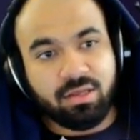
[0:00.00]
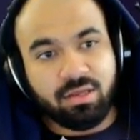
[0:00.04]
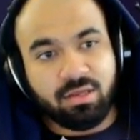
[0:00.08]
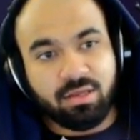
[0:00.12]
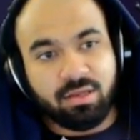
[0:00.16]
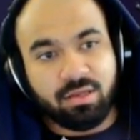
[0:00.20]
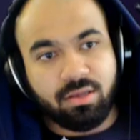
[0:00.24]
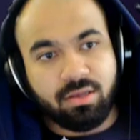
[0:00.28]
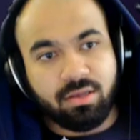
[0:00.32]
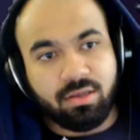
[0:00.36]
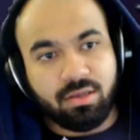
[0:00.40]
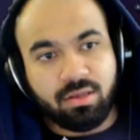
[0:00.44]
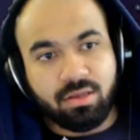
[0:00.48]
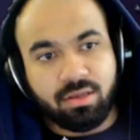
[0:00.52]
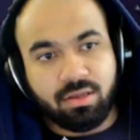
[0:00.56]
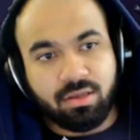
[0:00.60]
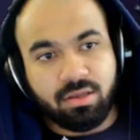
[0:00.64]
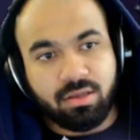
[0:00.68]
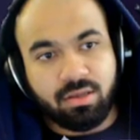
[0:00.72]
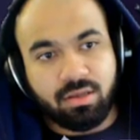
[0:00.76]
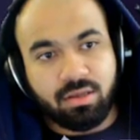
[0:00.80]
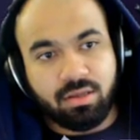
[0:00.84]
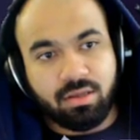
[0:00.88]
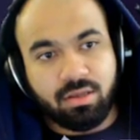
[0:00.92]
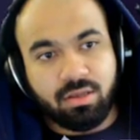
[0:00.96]

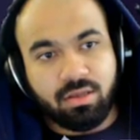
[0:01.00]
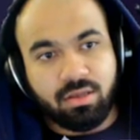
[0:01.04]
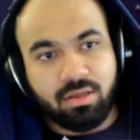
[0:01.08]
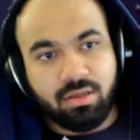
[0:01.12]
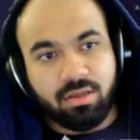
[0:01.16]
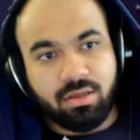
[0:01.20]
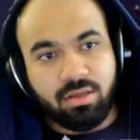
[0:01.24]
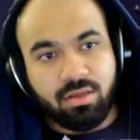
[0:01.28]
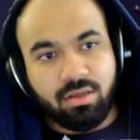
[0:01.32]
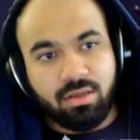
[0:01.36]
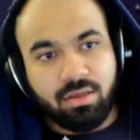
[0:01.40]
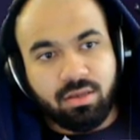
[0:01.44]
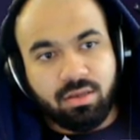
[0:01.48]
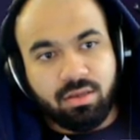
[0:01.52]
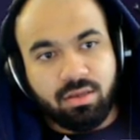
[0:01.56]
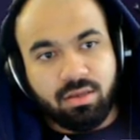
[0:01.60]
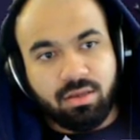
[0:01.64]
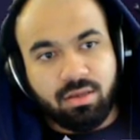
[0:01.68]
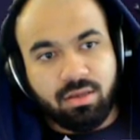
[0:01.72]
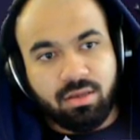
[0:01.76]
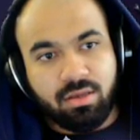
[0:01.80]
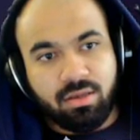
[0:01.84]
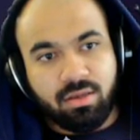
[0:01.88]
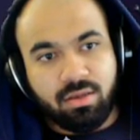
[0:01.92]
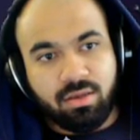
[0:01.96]

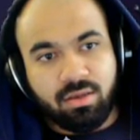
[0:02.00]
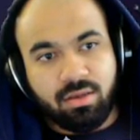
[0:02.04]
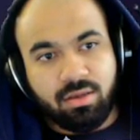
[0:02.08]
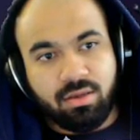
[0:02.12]
[no speech]